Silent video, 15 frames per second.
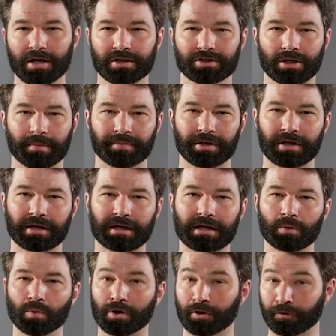something
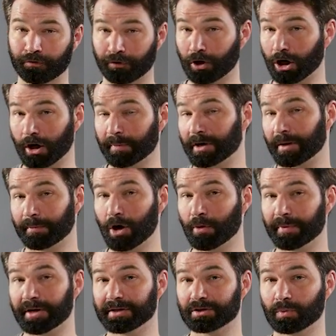he will confirm in a
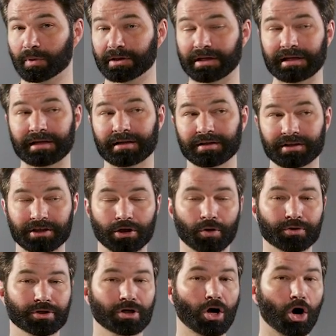moment when he and
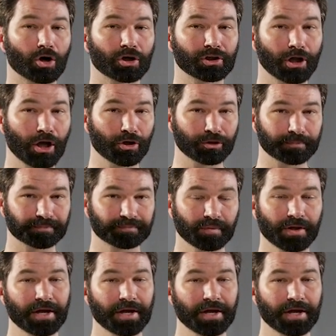Gilda are alone.